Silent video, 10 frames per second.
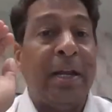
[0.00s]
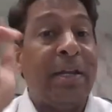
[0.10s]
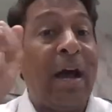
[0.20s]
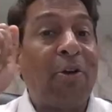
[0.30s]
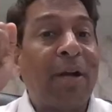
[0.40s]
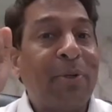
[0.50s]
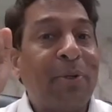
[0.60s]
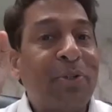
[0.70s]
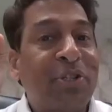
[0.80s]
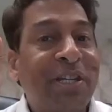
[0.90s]
Now come
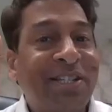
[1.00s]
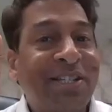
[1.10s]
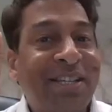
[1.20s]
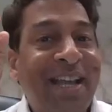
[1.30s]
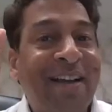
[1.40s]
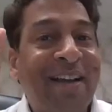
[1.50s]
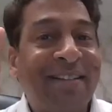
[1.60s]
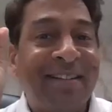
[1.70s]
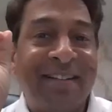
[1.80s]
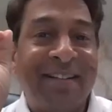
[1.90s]
to GSTR
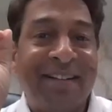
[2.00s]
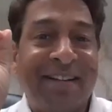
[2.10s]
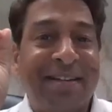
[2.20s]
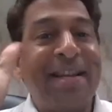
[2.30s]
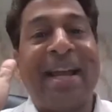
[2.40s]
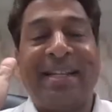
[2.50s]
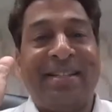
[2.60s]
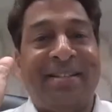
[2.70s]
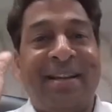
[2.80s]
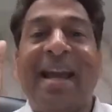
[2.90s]

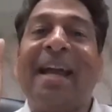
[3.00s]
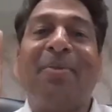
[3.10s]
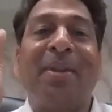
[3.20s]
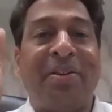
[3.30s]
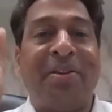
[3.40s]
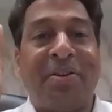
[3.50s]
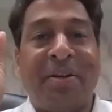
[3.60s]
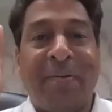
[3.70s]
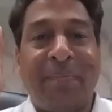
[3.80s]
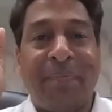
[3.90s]
9 annual return.